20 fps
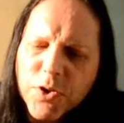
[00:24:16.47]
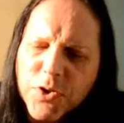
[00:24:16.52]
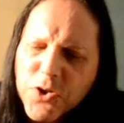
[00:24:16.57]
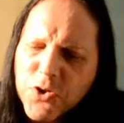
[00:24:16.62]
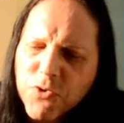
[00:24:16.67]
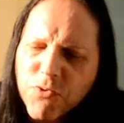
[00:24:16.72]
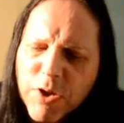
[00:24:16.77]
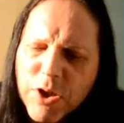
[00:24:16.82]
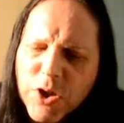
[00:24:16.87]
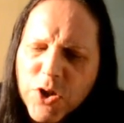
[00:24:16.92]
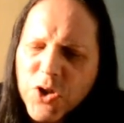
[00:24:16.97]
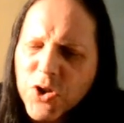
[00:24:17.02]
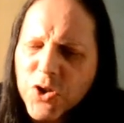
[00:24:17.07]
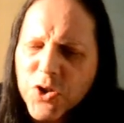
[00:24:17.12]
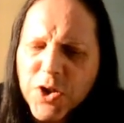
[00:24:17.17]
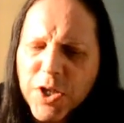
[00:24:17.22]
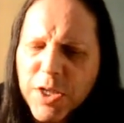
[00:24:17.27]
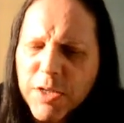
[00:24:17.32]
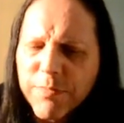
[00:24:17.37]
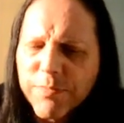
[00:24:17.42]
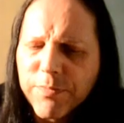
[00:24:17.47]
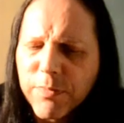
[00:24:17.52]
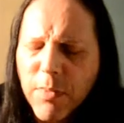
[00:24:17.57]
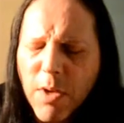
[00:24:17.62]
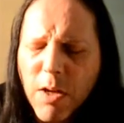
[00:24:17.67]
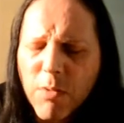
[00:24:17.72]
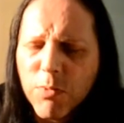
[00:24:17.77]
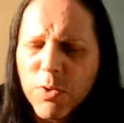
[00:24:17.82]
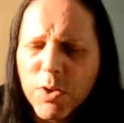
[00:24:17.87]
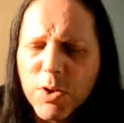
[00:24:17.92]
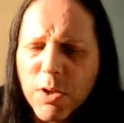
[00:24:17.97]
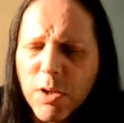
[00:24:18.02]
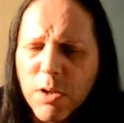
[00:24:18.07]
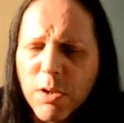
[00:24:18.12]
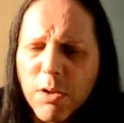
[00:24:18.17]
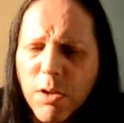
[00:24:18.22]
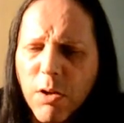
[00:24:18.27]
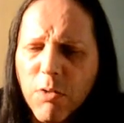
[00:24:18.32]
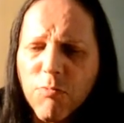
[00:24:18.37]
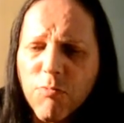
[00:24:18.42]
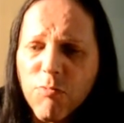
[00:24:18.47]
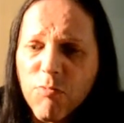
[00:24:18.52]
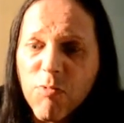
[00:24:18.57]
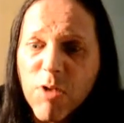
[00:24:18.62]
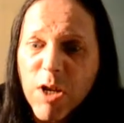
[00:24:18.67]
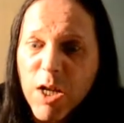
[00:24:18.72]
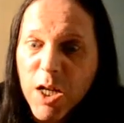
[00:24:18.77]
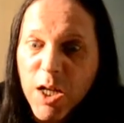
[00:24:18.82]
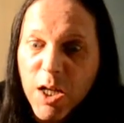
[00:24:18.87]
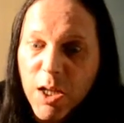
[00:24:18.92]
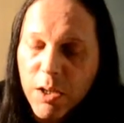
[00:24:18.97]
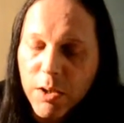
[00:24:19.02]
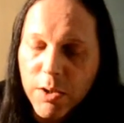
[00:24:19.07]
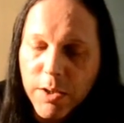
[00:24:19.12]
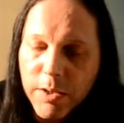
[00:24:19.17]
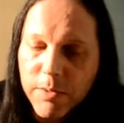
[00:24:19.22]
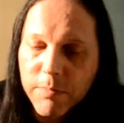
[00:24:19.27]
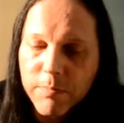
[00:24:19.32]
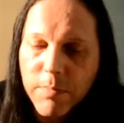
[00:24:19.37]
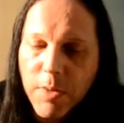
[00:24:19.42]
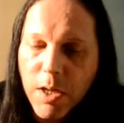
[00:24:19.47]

astringency, which I really like.